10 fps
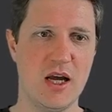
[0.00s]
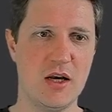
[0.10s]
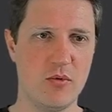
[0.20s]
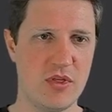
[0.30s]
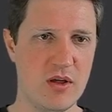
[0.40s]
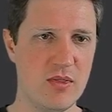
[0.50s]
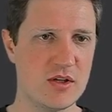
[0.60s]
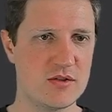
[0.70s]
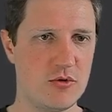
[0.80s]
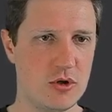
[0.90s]
And within
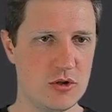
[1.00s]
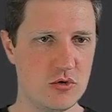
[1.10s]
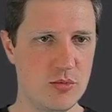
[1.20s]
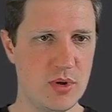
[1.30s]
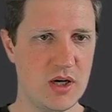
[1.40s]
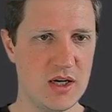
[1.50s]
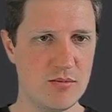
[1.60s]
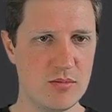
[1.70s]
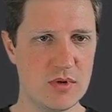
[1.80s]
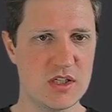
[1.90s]
this for loop,
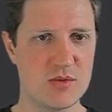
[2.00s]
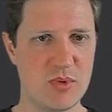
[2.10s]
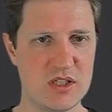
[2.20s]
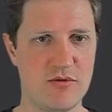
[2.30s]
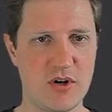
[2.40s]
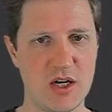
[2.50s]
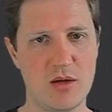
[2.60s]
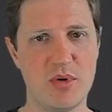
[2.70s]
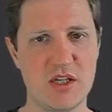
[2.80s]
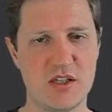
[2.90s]
I'm
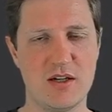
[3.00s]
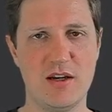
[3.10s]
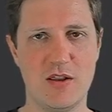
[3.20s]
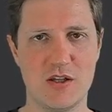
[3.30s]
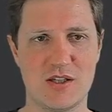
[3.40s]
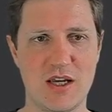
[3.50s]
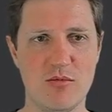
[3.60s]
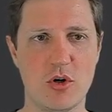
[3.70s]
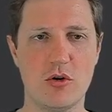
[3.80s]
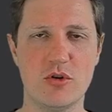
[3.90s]
specifying basically the
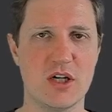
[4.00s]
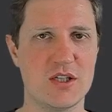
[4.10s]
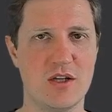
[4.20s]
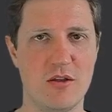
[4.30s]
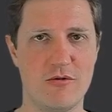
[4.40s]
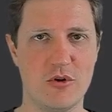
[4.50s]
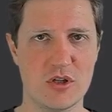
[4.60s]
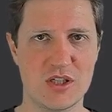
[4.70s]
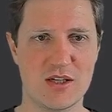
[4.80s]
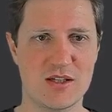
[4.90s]
same code as in the
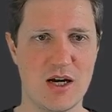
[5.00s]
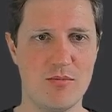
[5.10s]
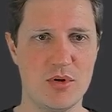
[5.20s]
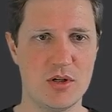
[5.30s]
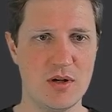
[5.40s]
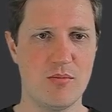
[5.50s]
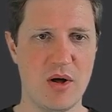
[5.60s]
first example,